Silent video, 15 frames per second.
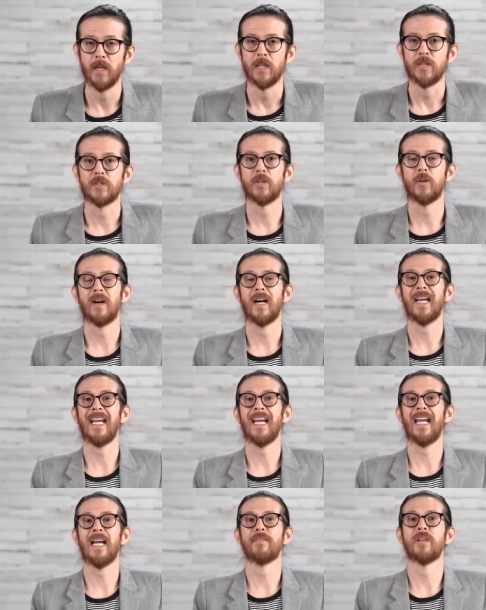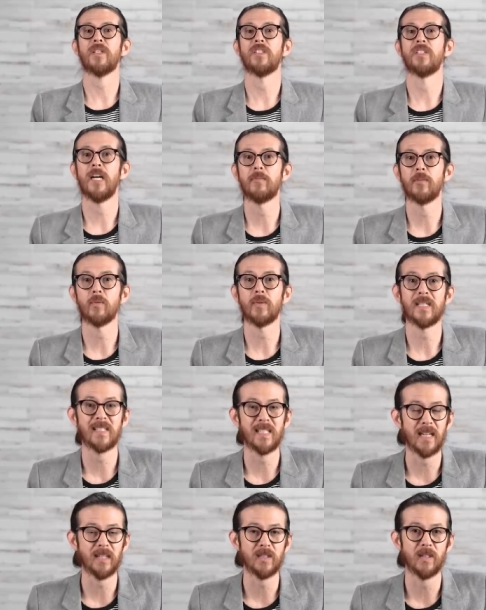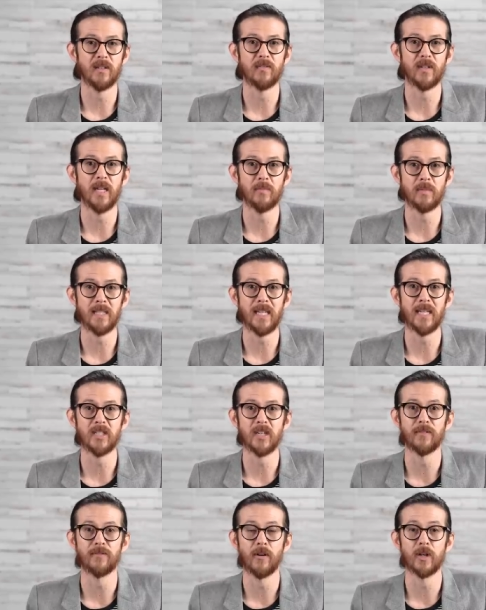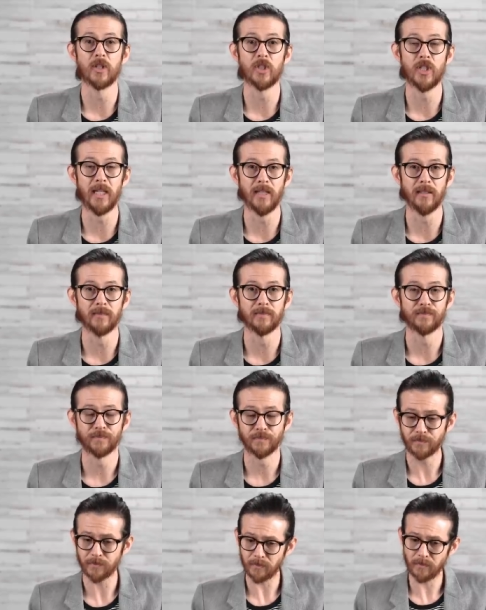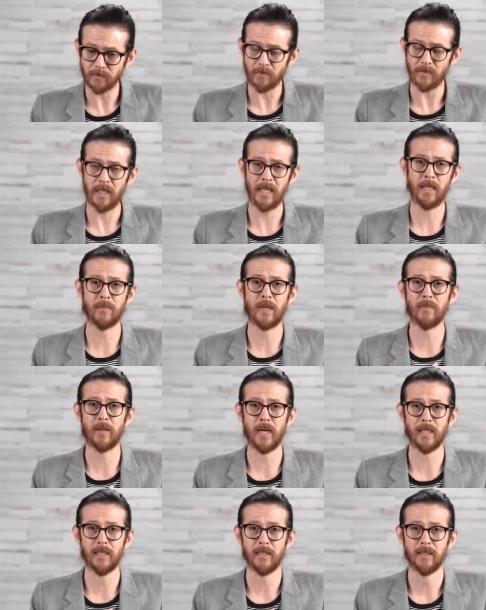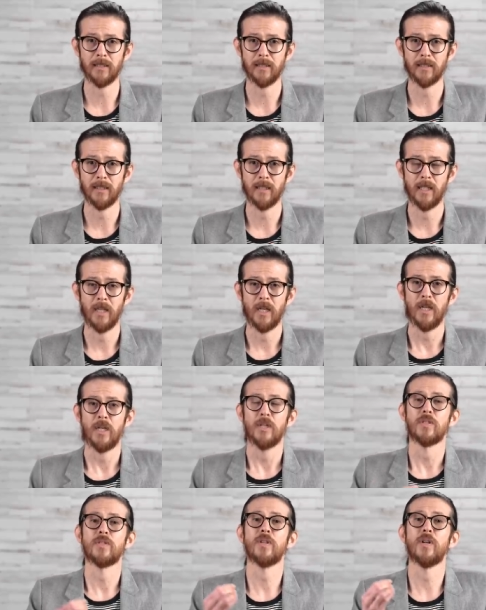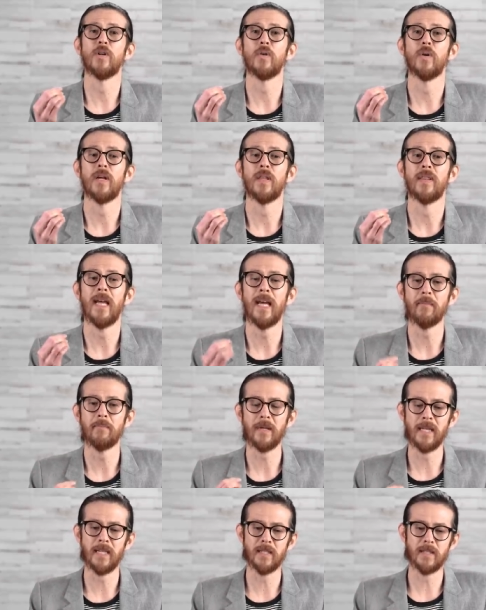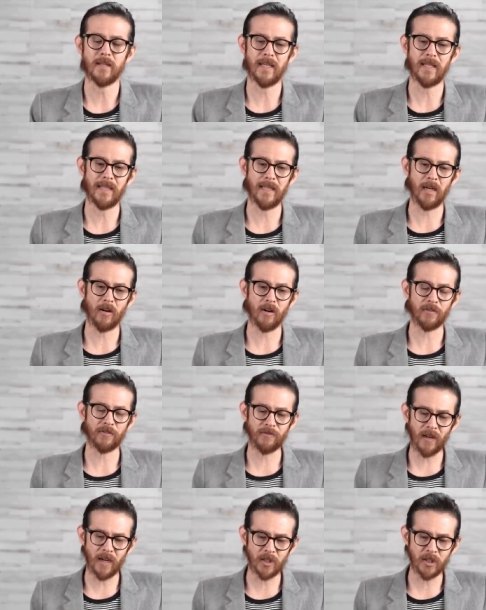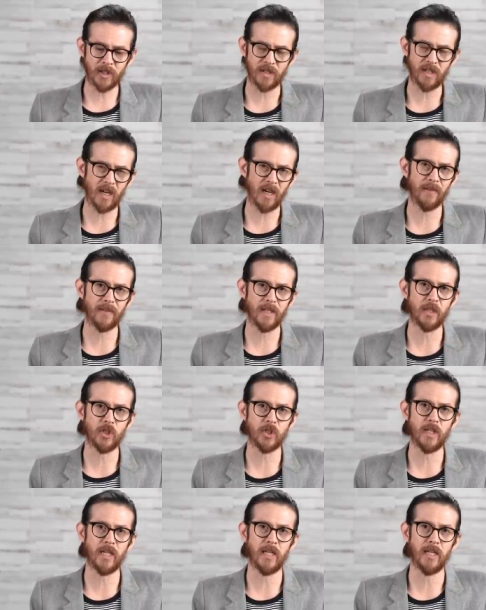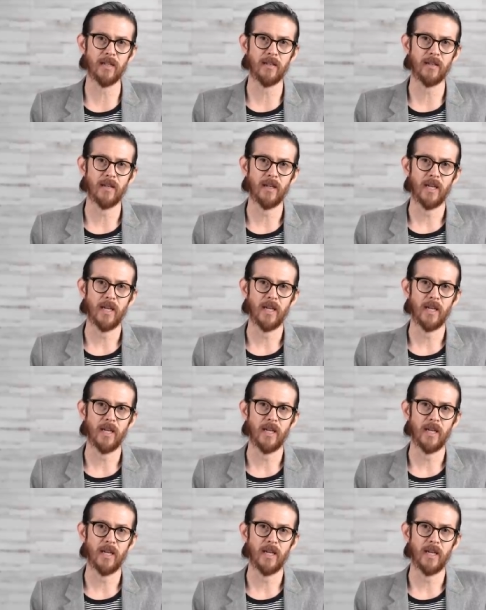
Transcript: So I have a double recessive MTHFR gene in my body. So that means that there are functions of this gene